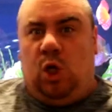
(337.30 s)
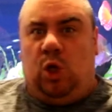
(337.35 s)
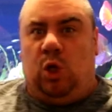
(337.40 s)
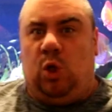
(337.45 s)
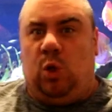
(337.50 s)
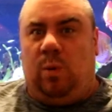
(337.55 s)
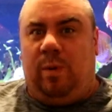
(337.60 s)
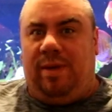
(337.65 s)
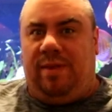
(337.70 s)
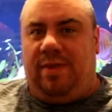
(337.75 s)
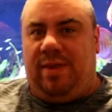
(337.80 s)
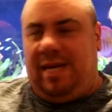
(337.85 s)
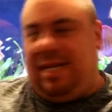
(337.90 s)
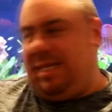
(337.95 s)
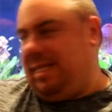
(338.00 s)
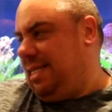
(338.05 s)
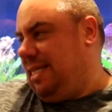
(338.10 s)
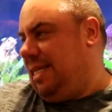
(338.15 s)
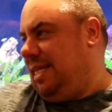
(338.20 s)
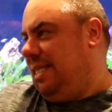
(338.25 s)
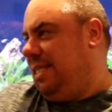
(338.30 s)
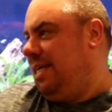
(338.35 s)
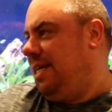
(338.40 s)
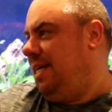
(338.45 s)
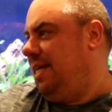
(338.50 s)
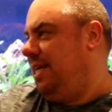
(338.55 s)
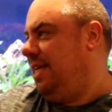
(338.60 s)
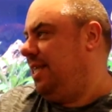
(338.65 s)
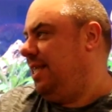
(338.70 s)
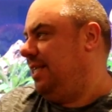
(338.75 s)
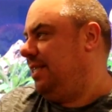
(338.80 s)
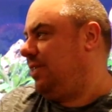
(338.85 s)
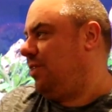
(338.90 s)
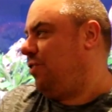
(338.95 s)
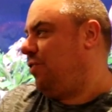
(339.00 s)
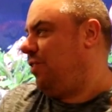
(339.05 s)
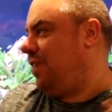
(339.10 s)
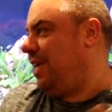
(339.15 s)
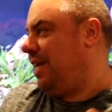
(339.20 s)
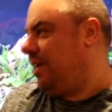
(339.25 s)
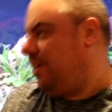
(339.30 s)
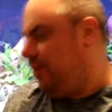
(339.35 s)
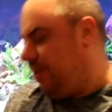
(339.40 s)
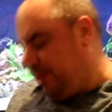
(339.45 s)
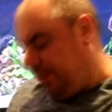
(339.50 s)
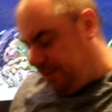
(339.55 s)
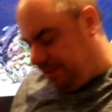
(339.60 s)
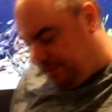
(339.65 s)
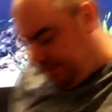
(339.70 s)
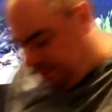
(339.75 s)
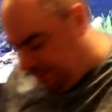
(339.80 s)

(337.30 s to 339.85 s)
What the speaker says: So with that said, let's crack on.